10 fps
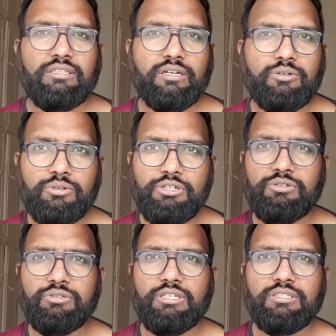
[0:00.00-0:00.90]
The good
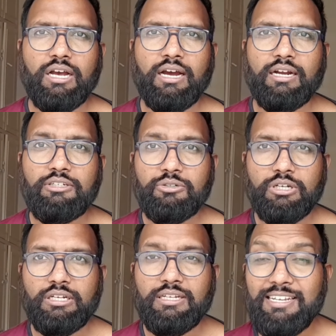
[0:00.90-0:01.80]
news is that you
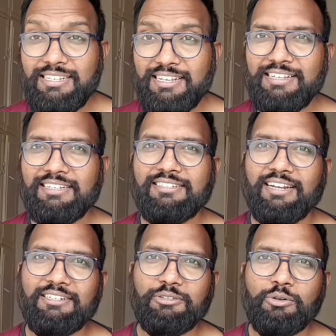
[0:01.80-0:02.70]
can easily
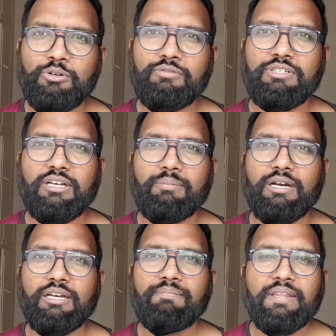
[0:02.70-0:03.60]
extend your visa
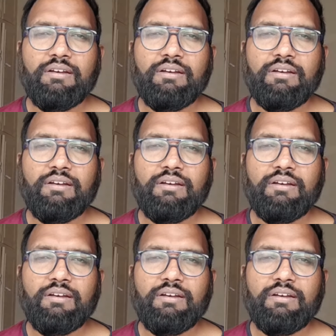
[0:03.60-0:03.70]
by